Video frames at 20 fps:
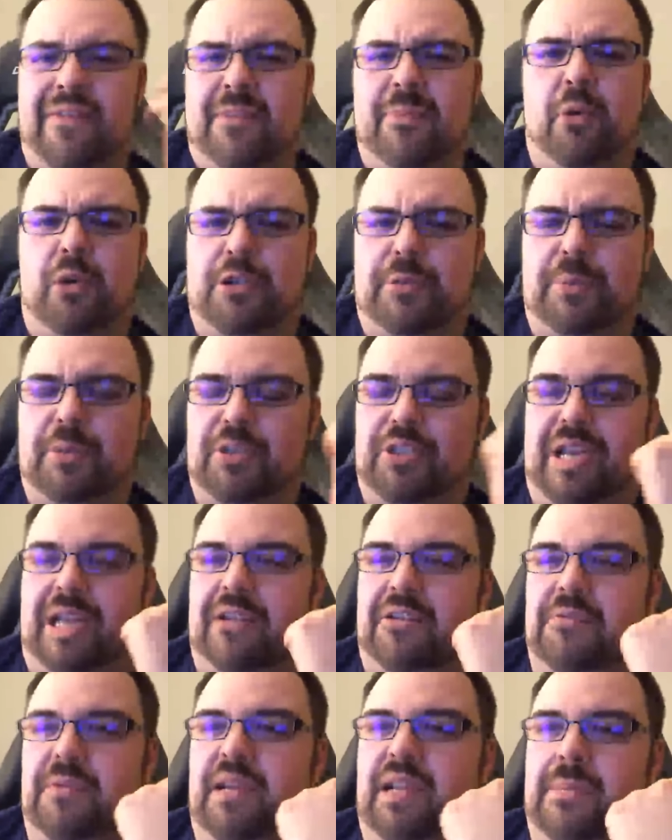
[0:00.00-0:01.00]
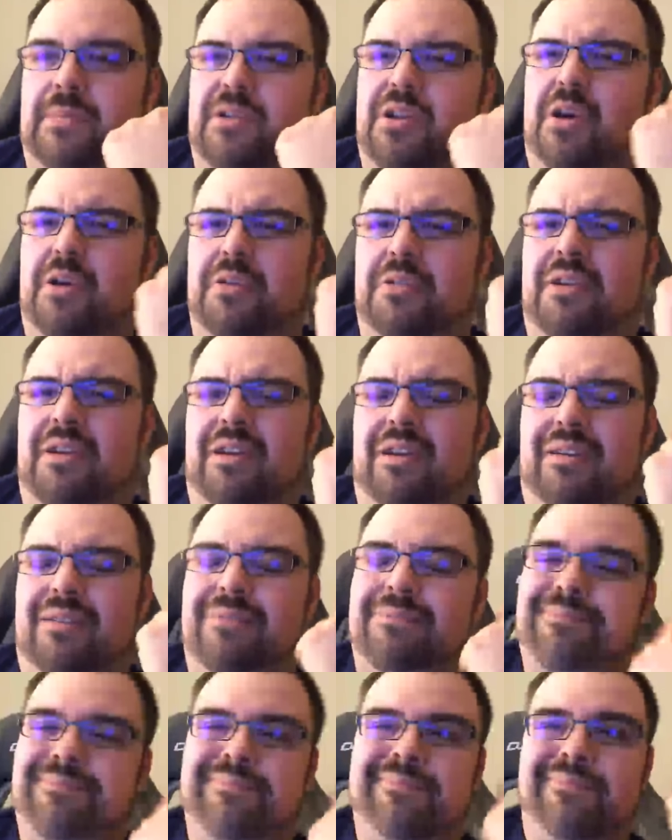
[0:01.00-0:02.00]
multiple channels becomes hard to
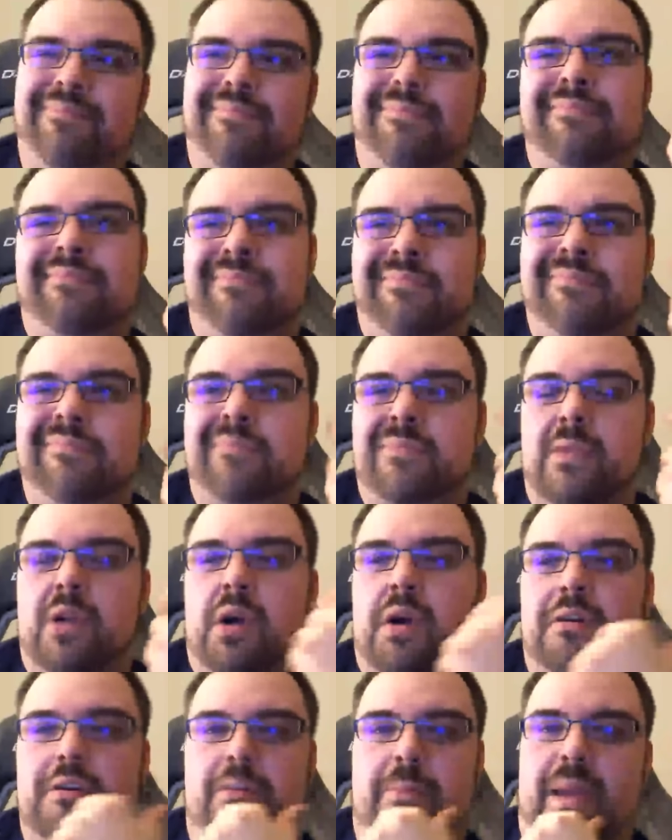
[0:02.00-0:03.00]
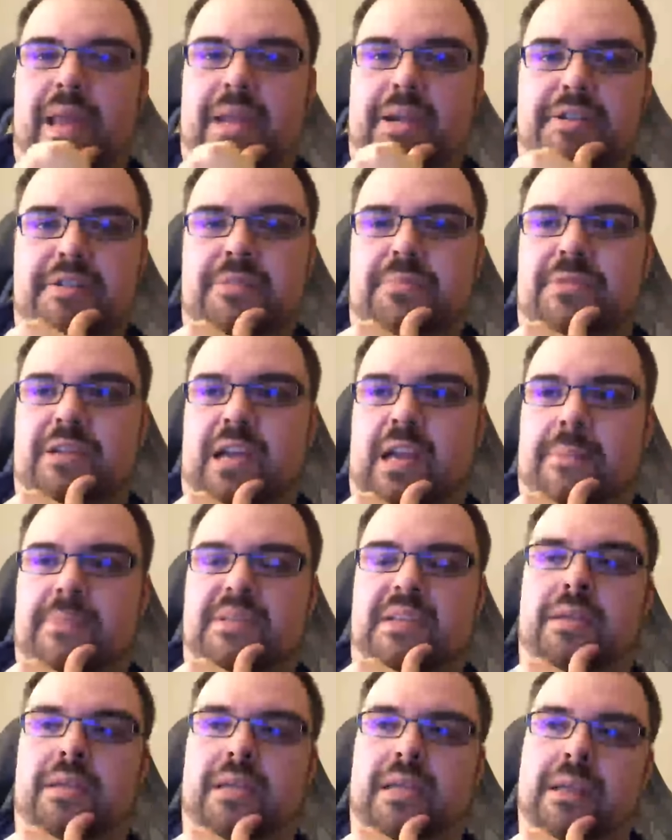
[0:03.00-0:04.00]
manage sometimes.
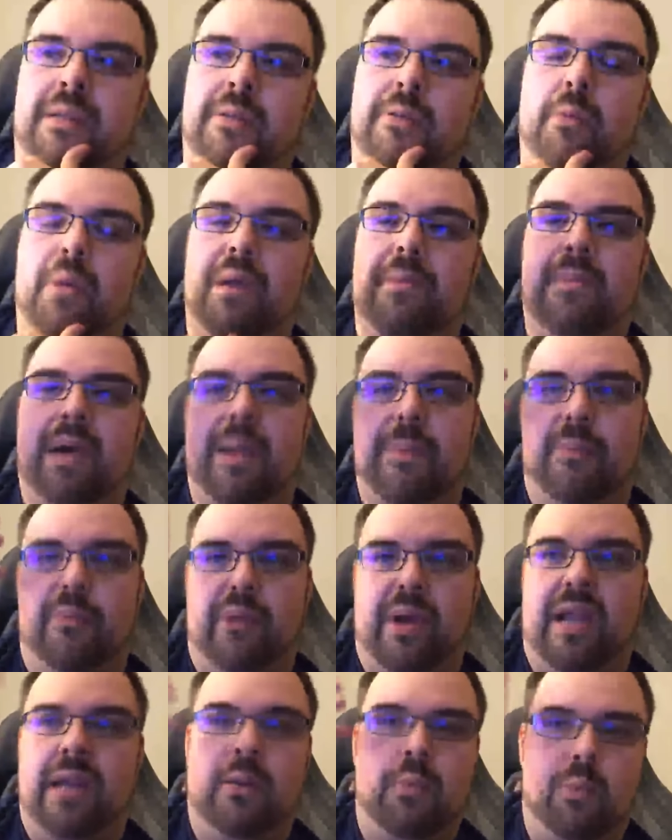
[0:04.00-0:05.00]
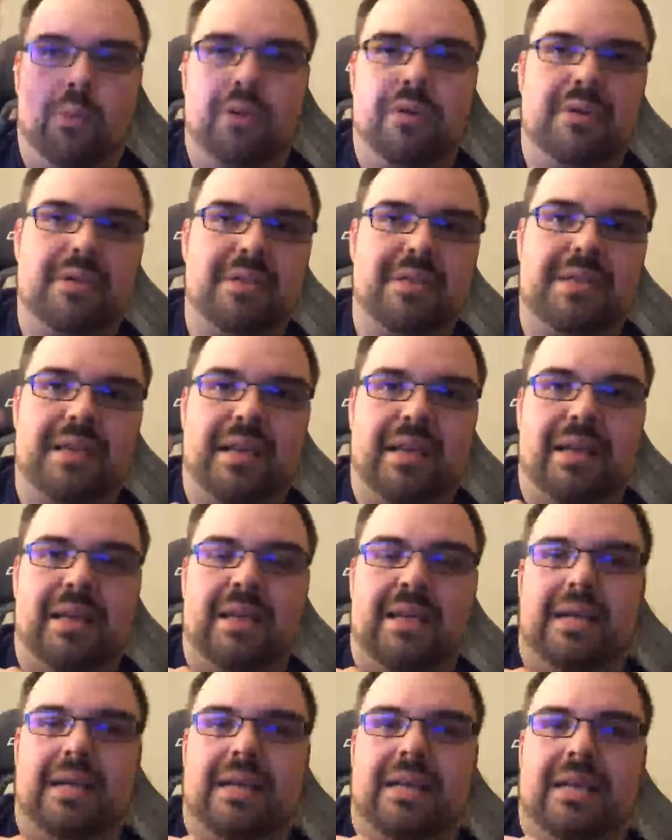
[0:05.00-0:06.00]
And in the way my brain works
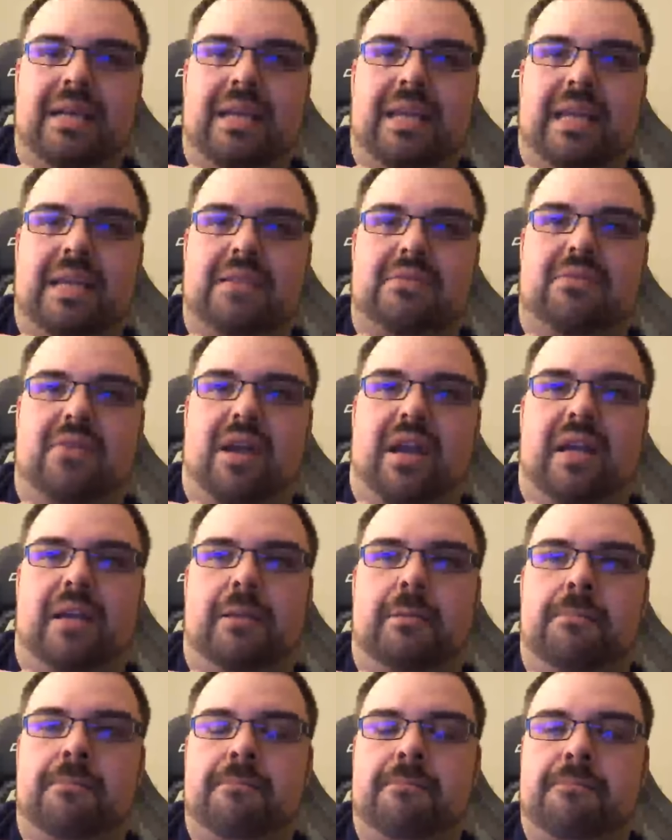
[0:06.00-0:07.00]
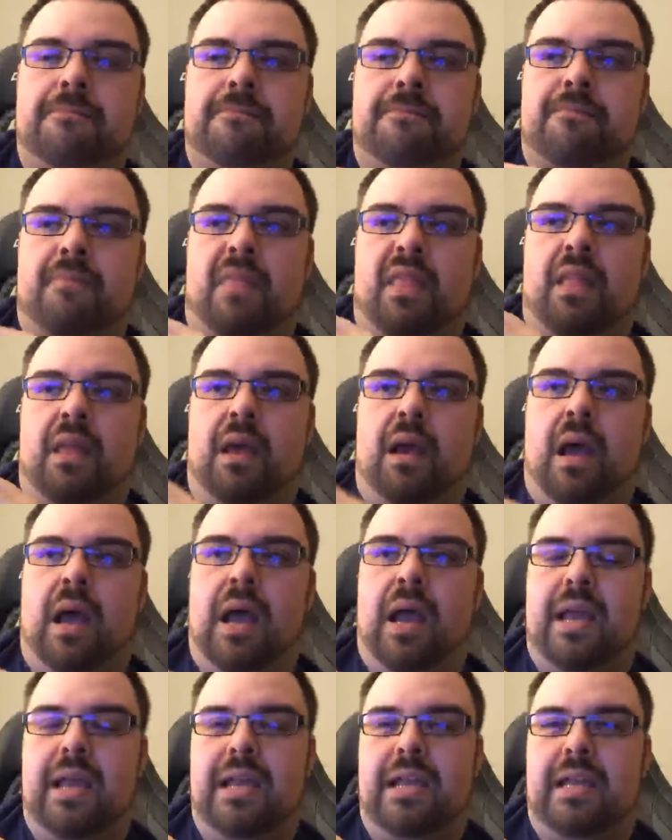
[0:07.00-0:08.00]
is like,
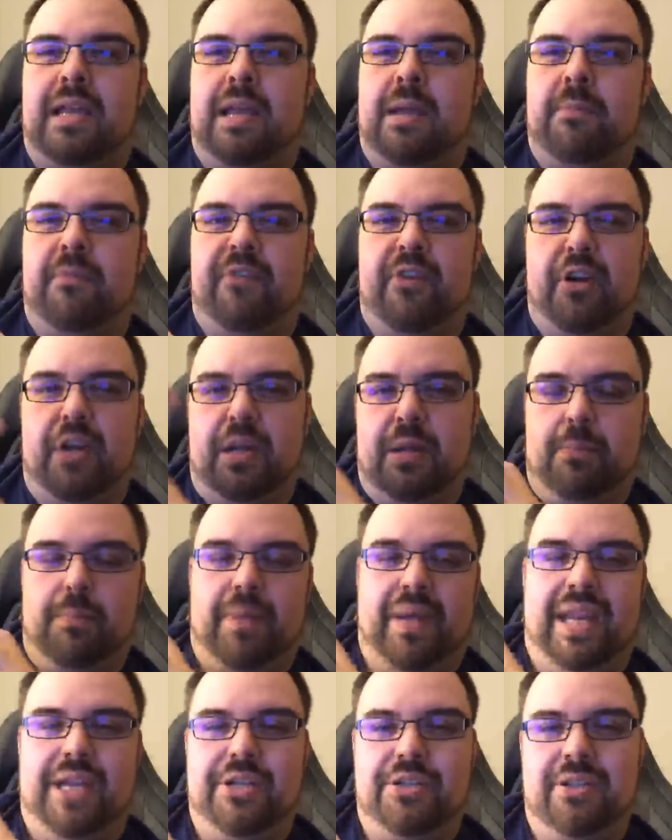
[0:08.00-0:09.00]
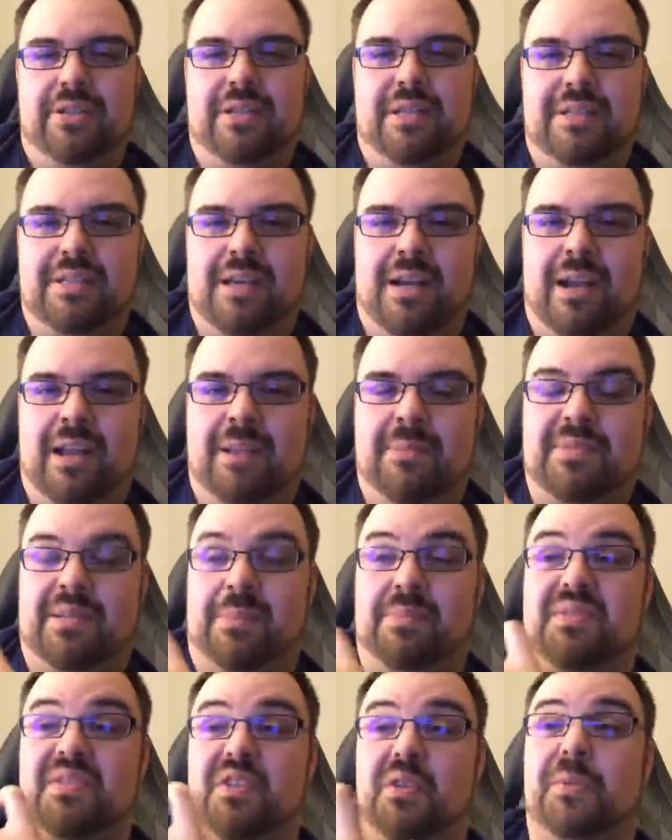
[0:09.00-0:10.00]
I am very impatient at times.
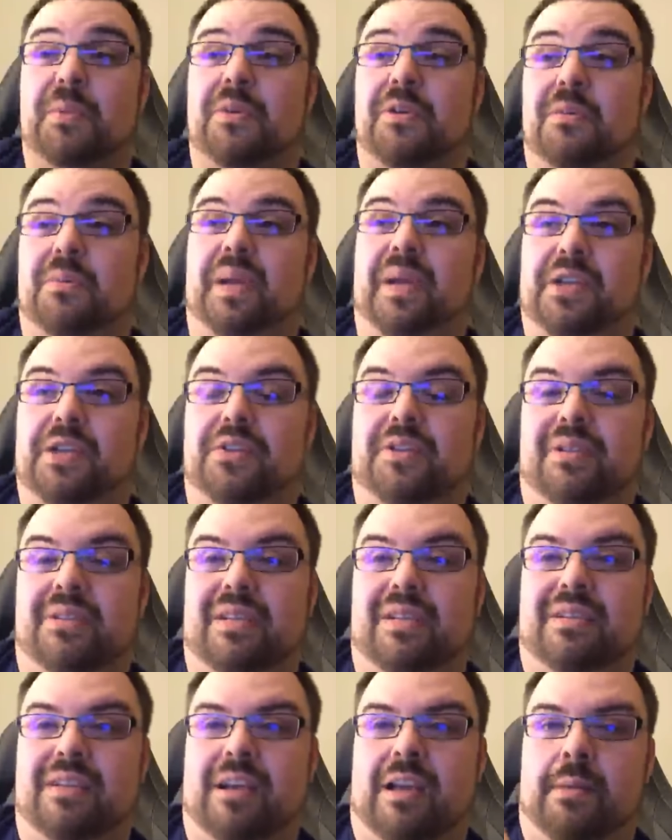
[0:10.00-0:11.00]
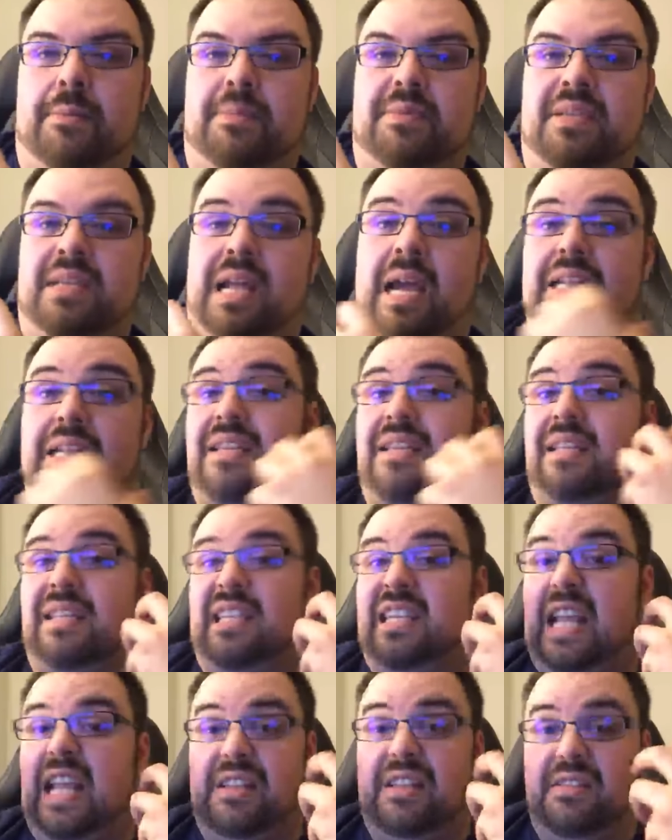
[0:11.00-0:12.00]
I'm super impatient at times, and I just like to
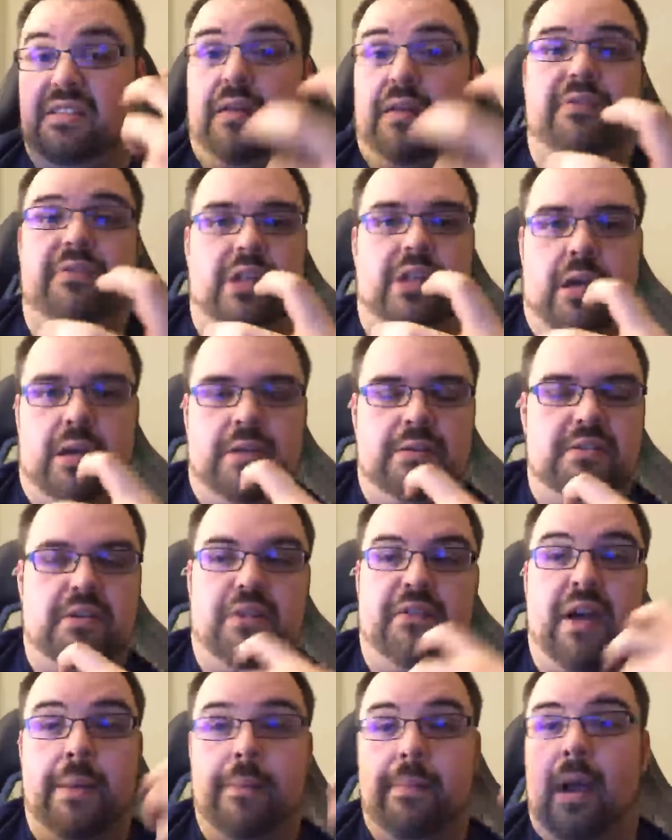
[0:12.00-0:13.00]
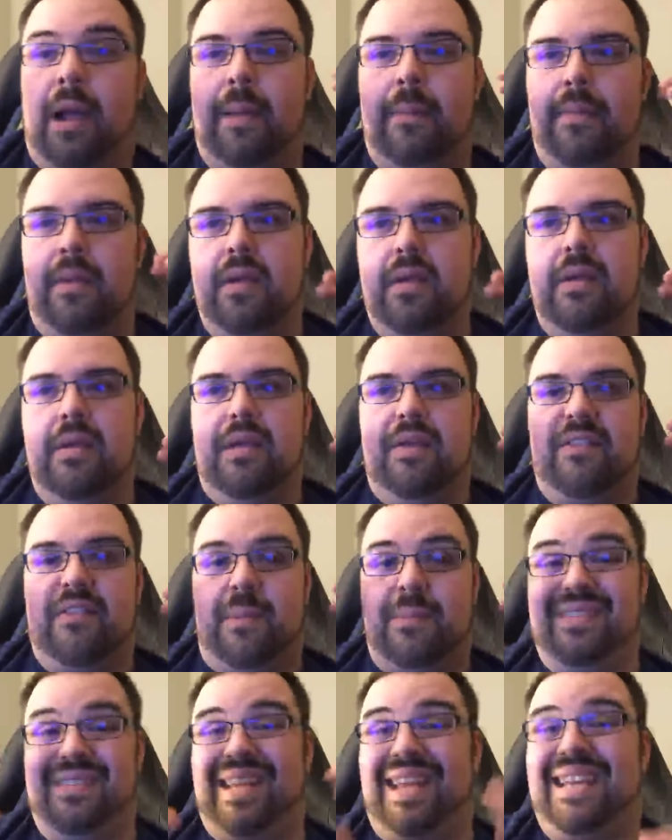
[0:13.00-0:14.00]
get stuff done. So if I'm
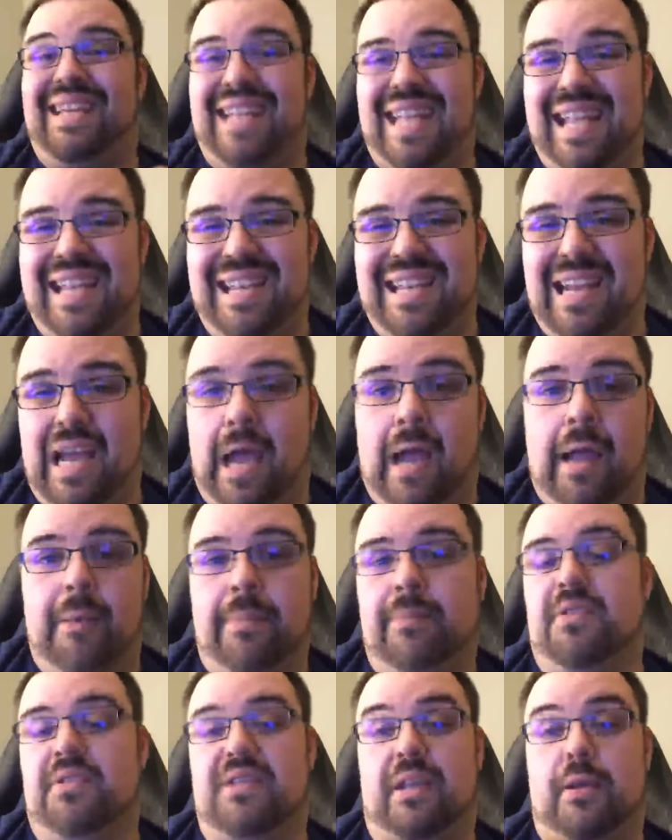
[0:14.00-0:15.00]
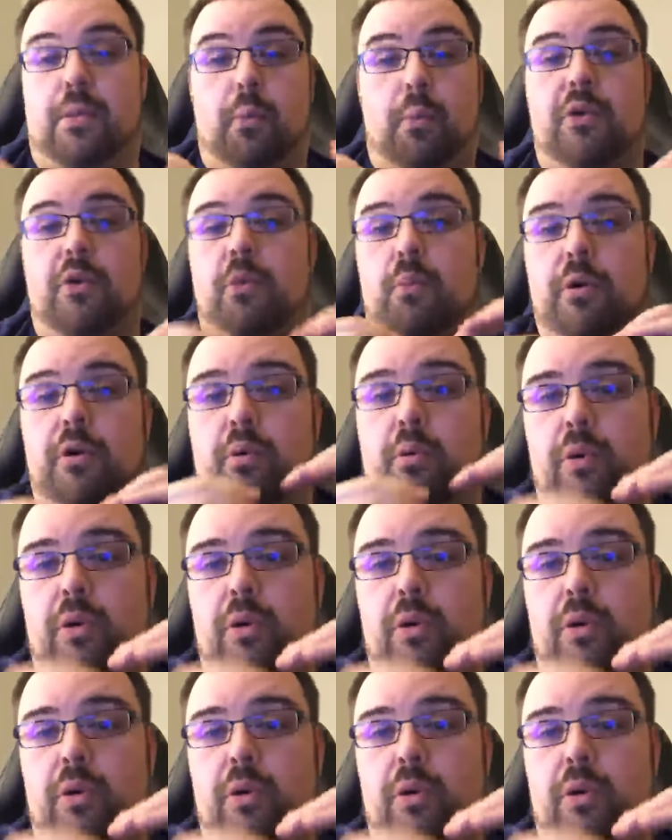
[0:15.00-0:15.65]
dedicated, I'm just like work, and